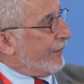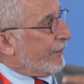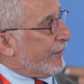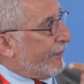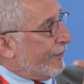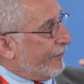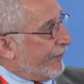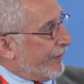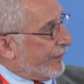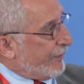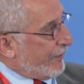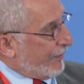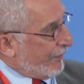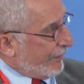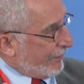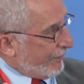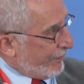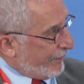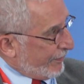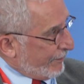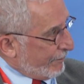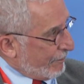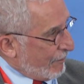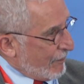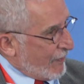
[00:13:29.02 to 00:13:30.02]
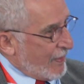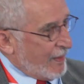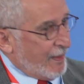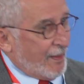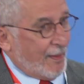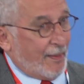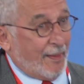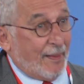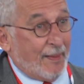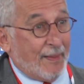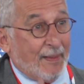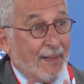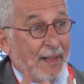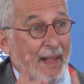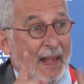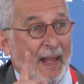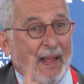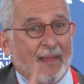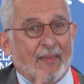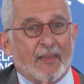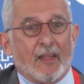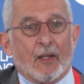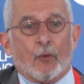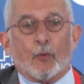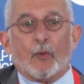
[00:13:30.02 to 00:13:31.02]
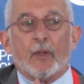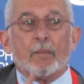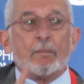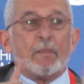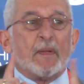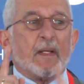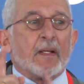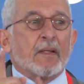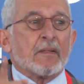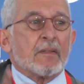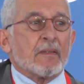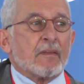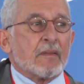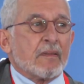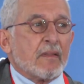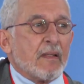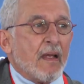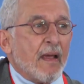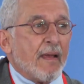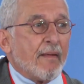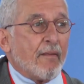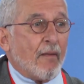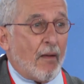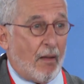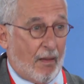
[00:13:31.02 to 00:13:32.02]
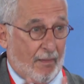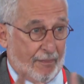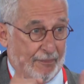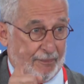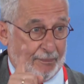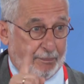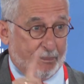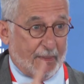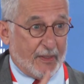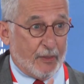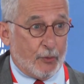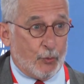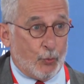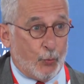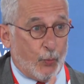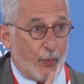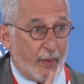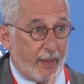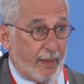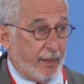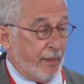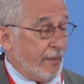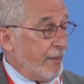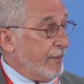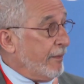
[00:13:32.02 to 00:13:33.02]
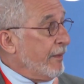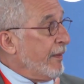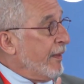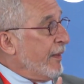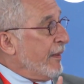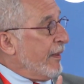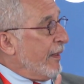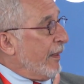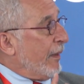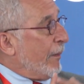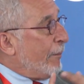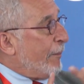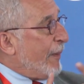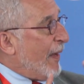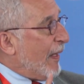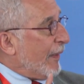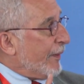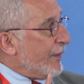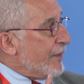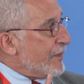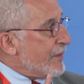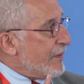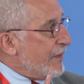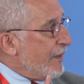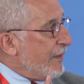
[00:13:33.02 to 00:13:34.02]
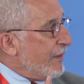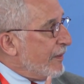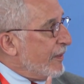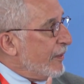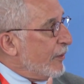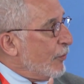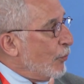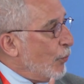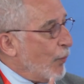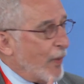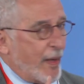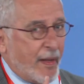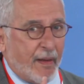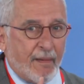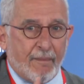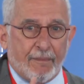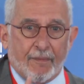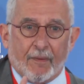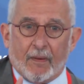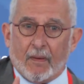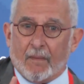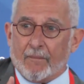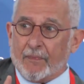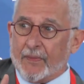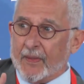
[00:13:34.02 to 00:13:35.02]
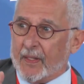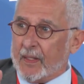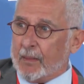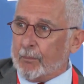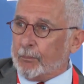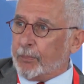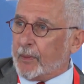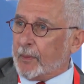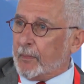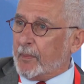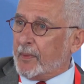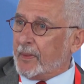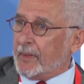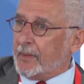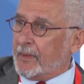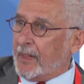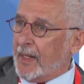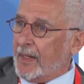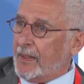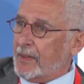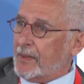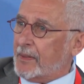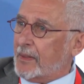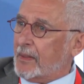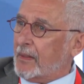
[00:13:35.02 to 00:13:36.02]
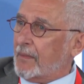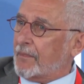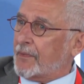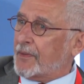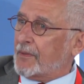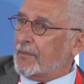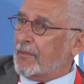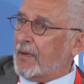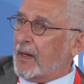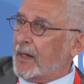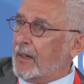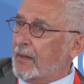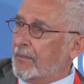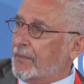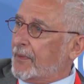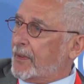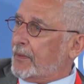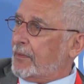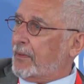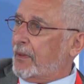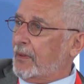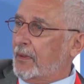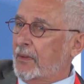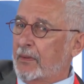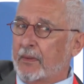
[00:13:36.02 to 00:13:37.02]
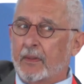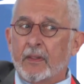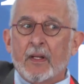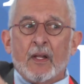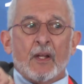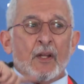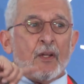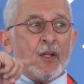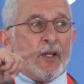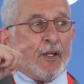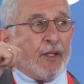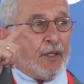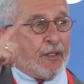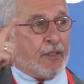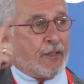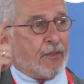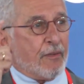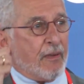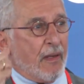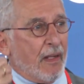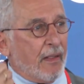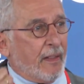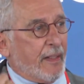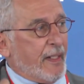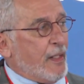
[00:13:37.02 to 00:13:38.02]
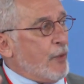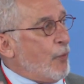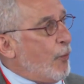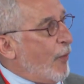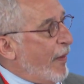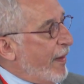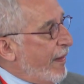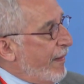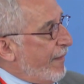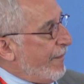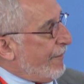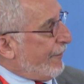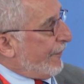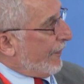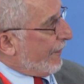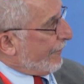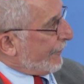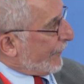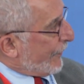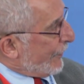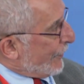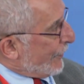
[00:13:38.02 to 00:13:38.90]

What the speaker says: to return, and there would be a set-off between a Palestinian waiver of the implementation of the right of return, Israeli waiver of